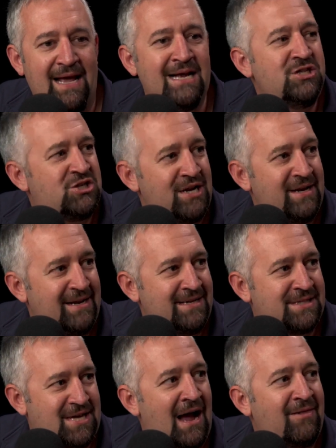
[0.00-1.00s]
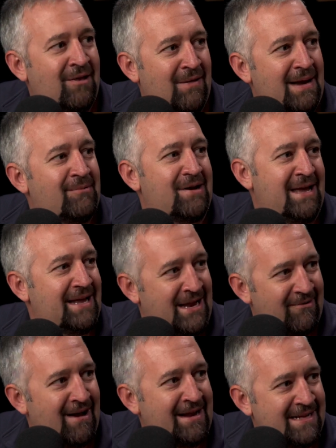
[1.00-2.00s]
engine inside the
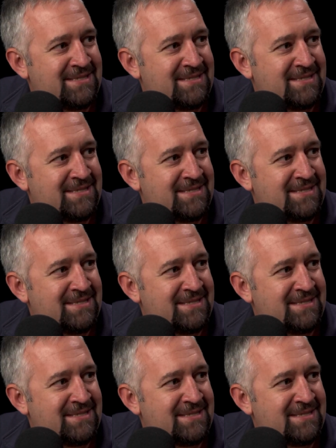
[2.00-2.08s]
Lamborghini, right?